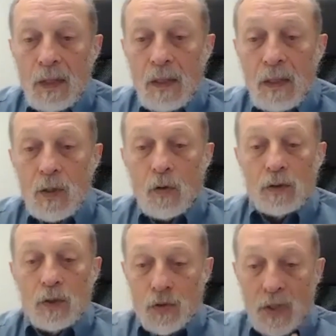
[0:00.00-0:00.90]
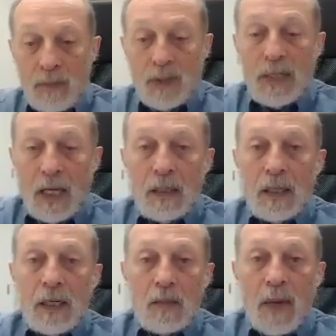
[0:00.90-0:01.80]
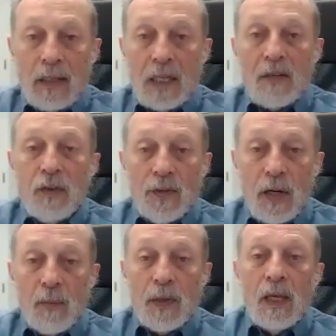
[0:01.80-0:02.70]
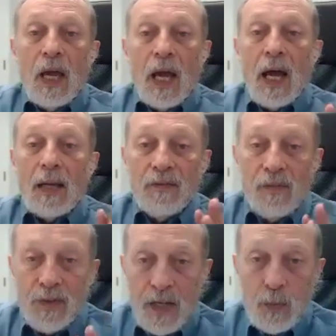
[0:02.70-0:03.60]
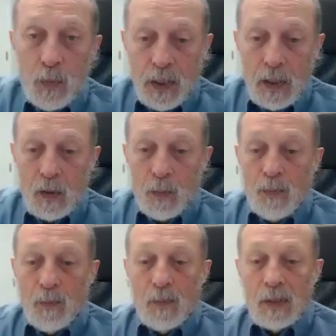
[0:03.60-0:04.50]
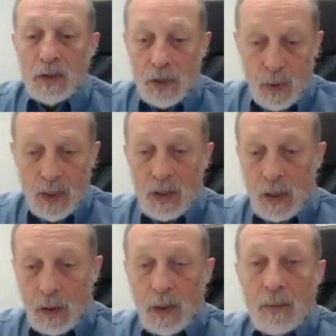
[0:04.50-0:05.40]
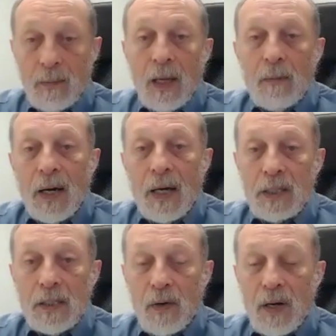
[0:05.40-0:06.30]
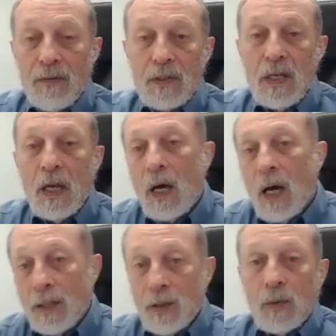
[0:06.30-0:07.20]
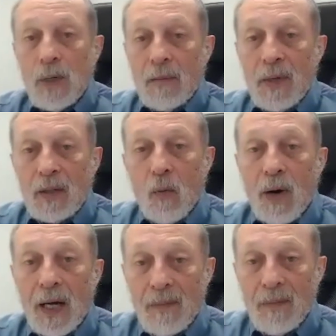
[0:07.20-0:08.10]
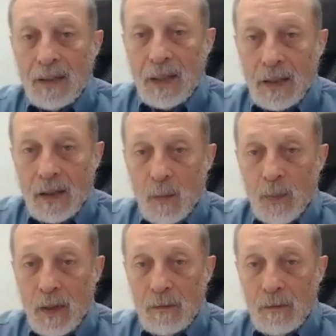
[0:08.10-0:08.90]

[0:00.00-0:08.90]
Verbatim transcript: So the treatment then is magnetic field therapy, and for this particular situation, including myasthenia gravis, I do recommend whole body magnetic therapy.